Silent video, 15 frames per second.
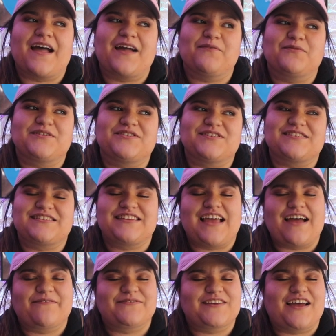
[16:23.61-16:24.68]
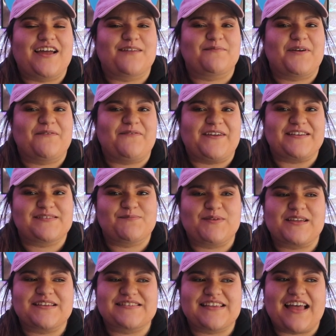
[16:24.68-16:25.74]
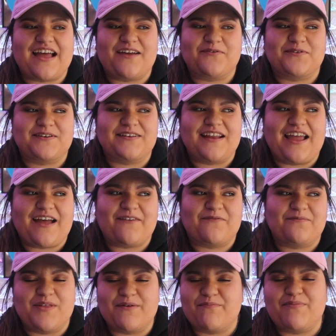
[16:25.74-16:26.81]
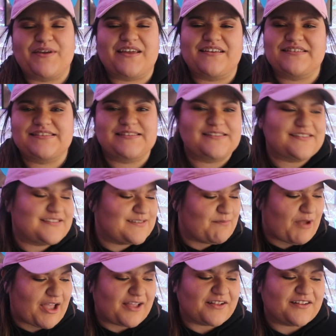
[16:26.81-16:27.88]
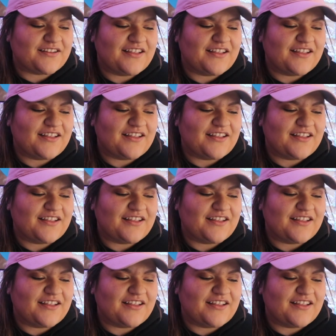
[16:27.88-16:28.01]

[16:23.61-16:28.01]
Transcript: I would just have to hide my face because I would have the biggest smile